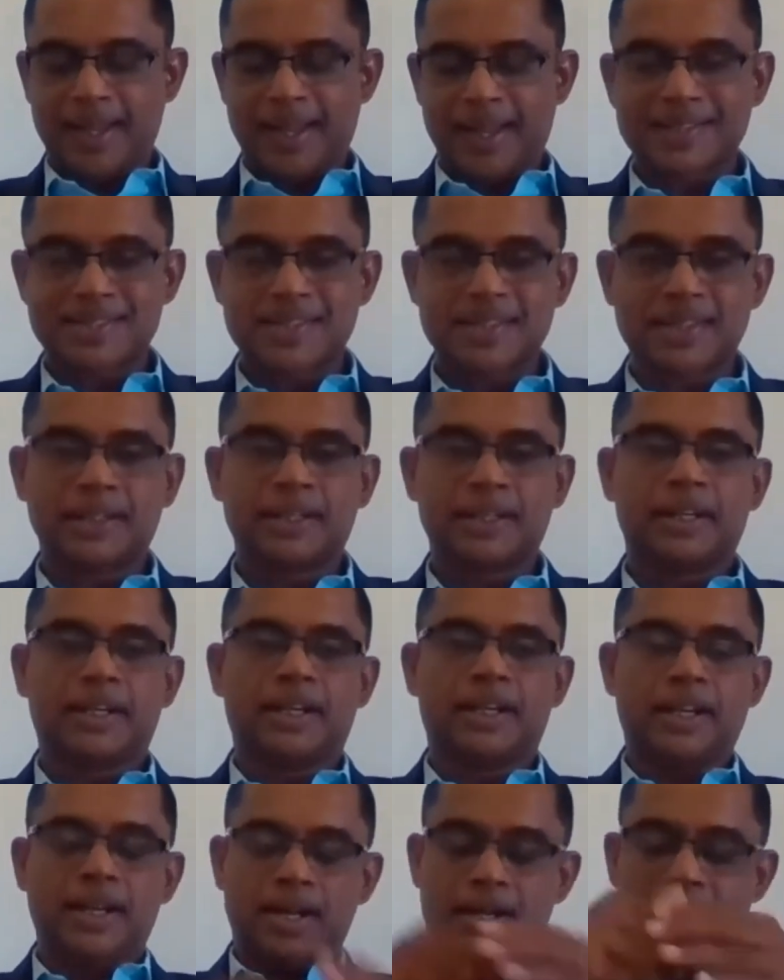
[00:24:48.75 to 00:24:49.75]

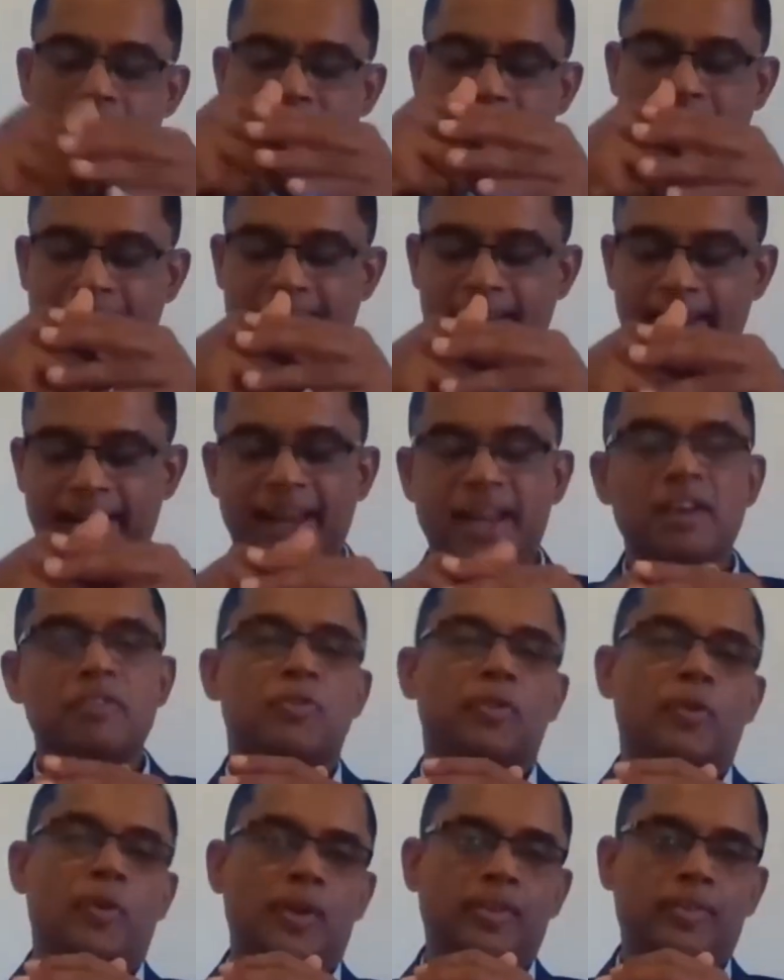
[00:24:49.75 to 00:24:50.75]
external
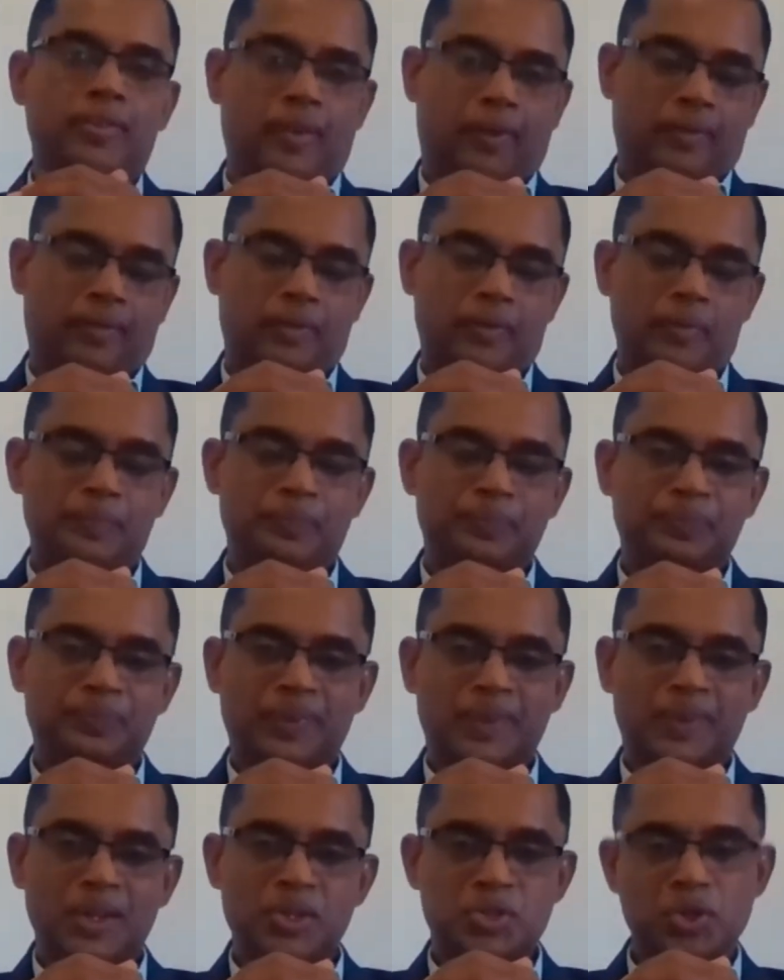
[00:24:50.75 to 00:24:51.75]
influences.
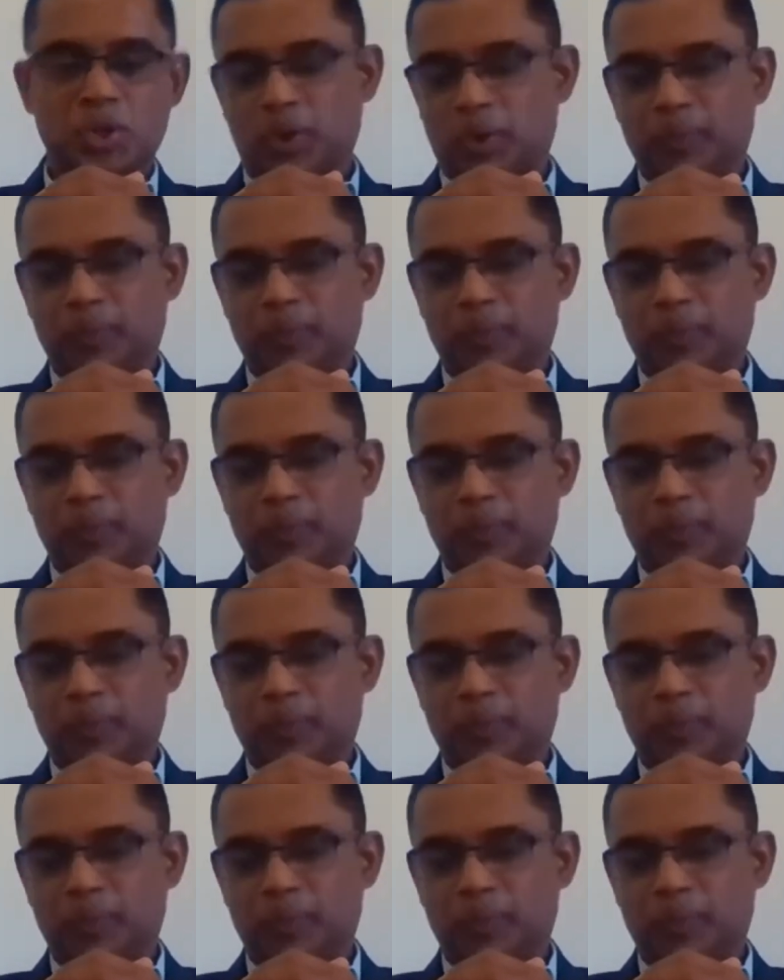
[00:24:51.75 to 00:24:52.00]
So